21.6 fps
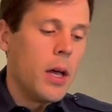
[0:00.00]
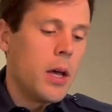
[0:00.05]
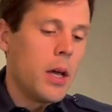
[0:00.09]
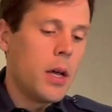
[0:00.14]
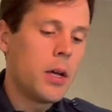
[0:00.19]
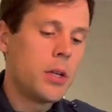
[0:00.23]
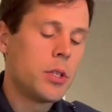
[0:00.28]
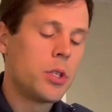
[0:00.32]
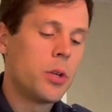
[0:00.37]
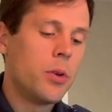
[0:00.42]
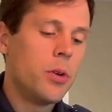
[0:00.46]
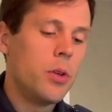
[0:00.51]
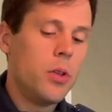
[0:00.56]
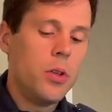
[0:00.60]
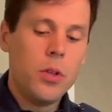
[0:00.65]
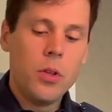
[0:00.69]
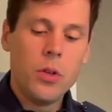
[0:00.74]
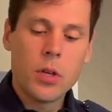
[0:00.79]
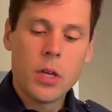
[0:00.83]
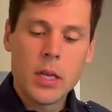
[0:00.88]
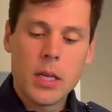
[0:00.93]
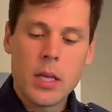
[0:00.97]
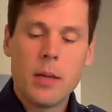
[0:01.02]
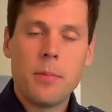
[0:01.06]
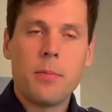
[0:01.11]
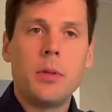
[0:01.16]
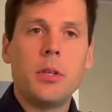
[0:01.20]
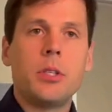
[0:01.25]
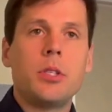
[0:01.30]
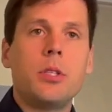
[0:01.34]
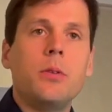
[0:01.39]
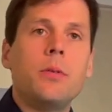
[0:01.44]
so you can keep
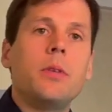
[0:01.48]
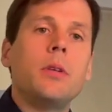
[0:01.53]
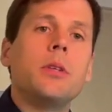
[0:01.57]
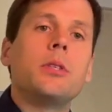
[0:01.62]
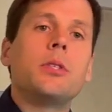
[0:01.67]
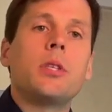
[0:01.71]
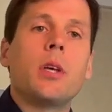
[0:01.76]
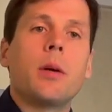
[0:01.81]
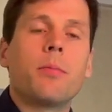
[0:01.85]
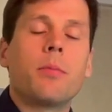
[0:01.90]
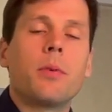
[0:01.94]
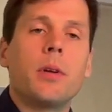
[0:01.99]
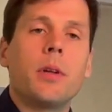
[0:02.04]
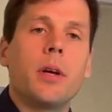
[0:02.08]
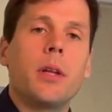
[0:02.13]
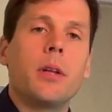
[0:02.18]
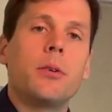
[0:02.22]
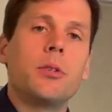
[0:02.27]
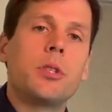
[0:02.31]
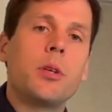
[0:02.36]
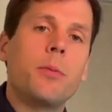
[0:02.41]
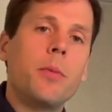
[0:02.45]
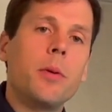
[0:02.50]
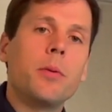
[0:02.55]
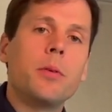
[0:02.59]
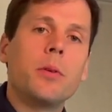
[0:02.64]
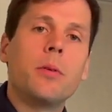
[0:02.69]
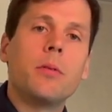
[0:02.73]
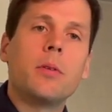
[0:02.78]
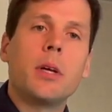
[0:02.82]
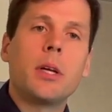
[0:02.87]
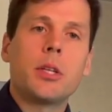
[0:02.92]
these two things separate. I know some people
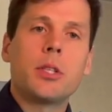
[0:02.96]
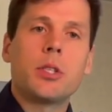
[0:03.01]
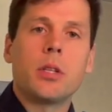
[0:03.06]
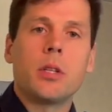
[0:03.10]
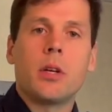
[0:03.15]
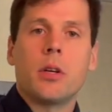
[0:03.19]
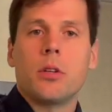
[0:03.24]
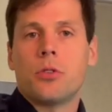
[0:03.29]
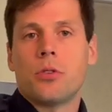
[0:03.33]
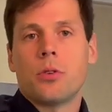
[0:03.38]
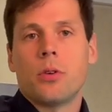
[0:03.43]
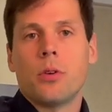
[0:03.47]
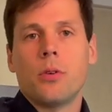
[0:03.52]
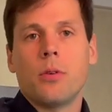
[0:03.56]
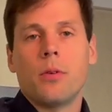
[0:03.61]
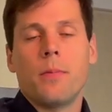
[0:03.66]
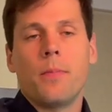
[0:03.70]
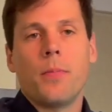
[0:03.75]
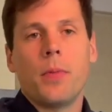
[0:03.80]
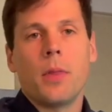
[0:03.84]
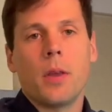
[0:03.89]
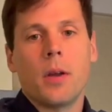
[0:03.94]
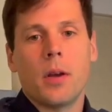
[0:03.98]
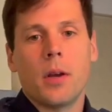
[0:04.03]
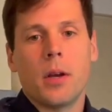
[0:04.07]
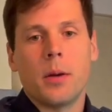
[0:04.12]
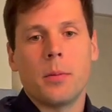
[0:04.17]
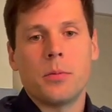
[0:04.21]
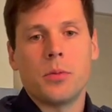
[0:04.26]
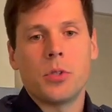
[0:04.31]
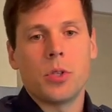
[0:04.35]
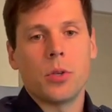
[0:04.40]
don't like cilantro,
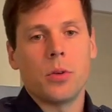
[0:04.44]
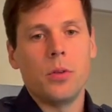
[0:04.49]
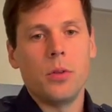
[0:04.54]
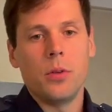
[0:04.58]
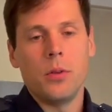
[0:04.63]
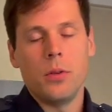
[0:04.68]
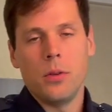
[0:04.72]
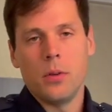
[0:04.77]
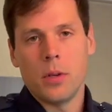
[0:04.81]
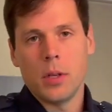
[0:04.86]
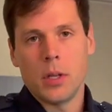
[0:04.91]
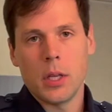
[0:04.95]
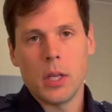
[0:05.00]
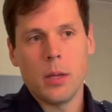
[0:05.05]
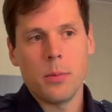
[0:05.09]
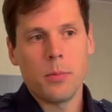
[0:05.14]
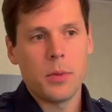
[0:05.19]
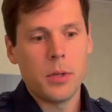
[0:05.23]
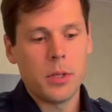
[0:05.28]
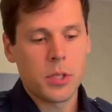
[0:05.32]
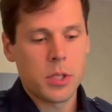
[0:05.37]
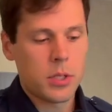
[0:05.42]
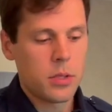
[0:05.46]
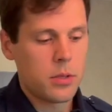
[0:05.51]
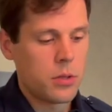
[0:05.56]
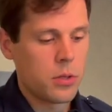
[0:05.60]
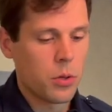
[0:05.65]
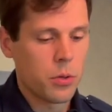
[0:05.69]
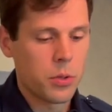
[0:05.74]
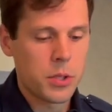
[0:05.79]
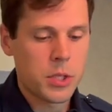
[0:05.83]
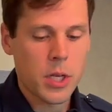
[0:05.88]
so you can keep these
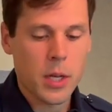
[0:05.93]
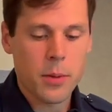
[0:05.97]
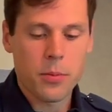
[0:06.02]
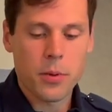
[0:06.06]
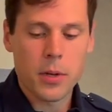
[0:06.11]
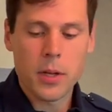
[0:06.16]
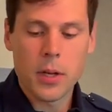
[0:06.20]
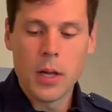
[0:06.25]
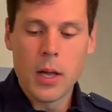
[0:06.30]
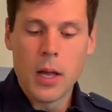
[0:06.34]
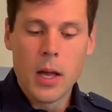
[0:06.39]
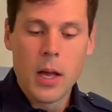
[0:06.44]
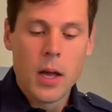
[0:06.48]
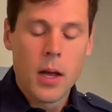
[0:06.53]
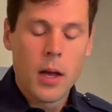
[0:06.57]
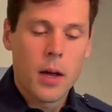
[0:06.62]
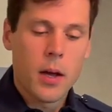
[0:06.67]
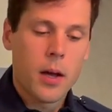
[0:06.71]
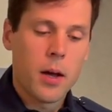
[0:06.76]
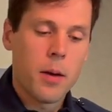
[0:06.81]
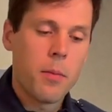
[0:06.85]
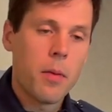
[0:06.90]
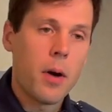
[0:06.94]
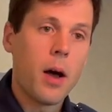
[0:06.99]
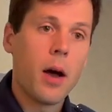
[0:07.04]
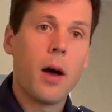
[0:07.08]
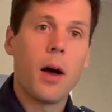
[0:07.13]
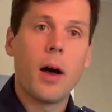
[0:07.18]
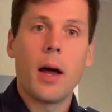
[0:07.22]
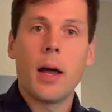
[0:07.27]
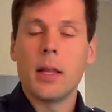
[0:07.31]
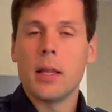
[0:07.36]
totally separate.
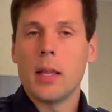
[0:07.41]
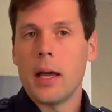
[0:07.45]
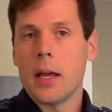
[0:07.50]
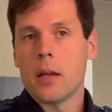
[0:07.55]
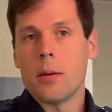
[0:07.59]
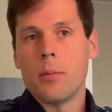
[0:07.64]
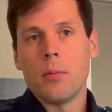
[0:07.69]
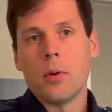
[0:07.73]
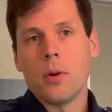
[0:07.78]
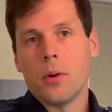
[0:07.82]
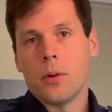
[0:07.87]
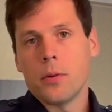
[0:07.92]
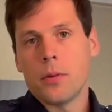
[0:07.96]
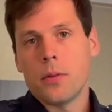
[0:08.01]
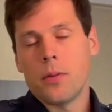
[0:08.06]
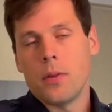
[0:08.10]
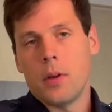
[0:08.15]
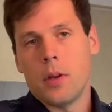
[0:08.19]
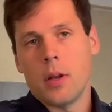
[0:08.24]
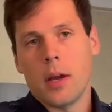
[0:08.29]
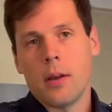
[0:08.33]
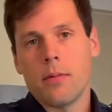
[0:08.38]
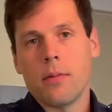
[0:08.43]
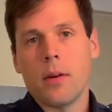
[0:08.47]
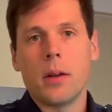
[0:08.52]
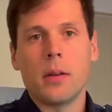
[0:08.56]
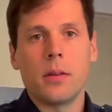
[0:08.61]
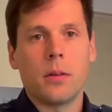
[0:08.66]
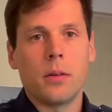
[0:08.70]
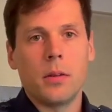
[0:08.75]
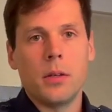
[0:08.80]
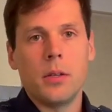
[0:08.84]
I like them both, and I find
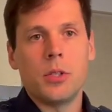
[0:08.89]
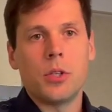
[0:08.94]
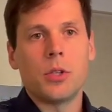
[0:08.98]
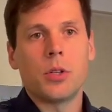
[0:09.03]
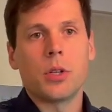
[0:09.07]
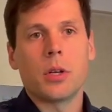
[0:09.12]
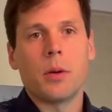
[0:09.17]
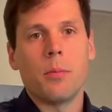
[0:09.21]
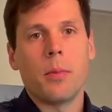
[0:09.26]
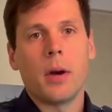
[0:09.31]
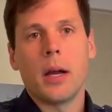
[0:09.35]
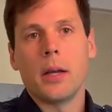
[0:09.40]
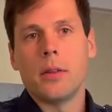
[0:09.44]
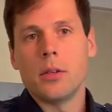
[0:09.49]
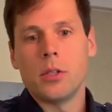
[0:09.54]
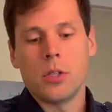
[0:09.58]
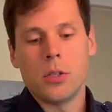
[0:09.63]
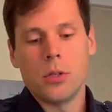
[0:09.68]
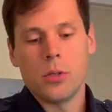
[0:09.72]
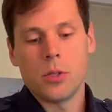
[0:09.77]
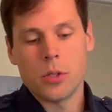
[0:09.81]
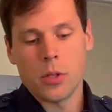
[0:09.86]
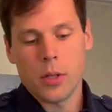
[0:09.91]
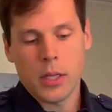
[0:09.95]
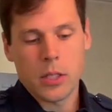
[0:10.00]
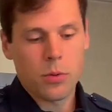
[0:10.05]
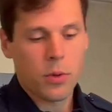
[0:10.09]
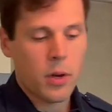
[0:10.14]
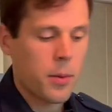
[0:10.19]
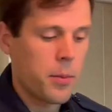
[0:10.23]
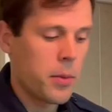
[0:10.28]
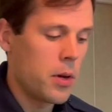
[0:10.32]
it a little easier to combine the two, so that's
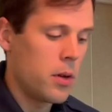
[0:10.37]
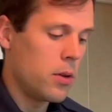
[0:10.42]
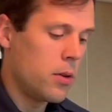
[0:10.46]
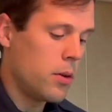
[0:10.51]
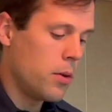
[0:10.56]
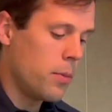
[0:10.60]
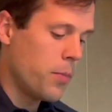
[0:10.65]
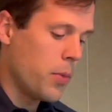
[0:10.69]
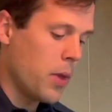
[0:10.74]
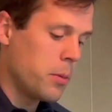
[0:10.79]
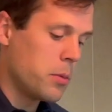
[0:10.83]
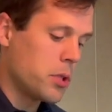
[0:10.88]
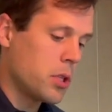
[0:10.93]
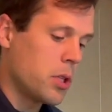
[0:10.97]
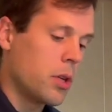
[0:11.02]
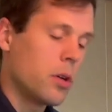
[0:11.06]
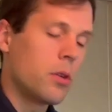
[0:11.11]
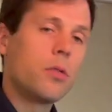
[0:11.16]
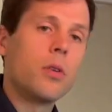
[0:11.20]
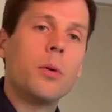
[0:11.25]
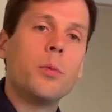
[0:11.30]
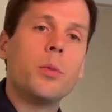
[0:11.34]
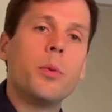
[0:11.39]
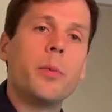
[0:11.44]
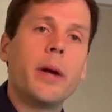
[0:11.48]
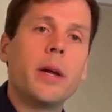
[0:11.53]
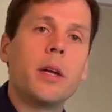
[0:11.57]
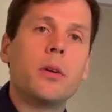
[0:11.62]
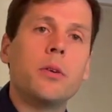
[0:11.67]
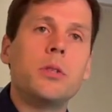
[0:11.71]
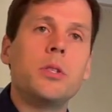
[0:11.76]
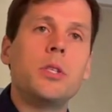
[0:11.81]
what I'm going to do. I'm just going to crumble my
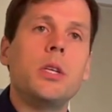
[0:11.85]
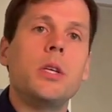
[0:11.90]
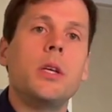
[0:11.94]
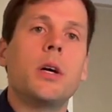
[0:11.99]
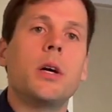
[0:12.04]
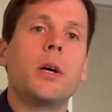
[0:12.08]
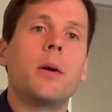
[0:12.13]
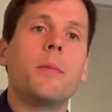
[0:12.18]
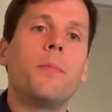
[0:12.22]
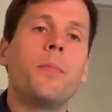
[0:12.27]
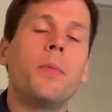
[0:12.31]
cotija,